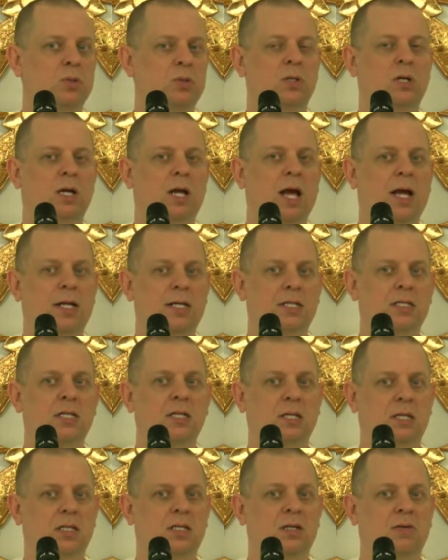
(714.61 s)
you can kind of
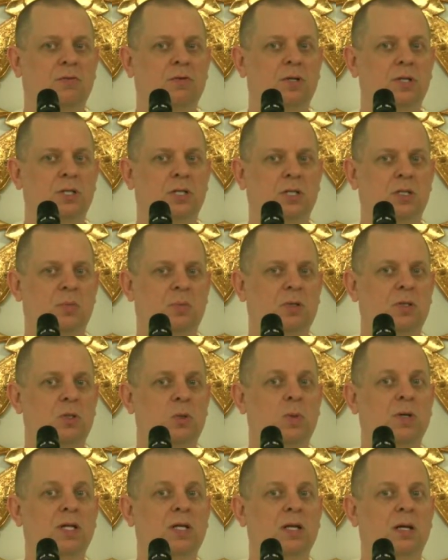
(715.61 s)
see the differences
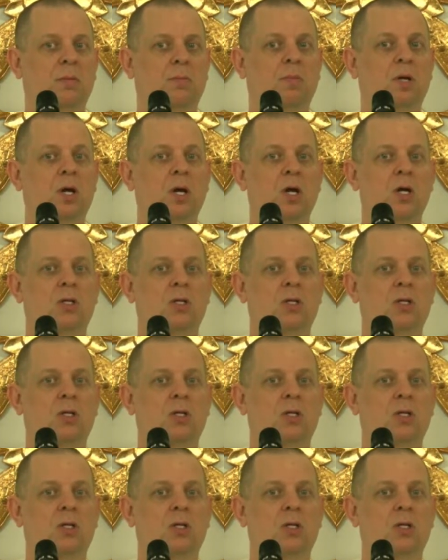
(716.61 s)
between them.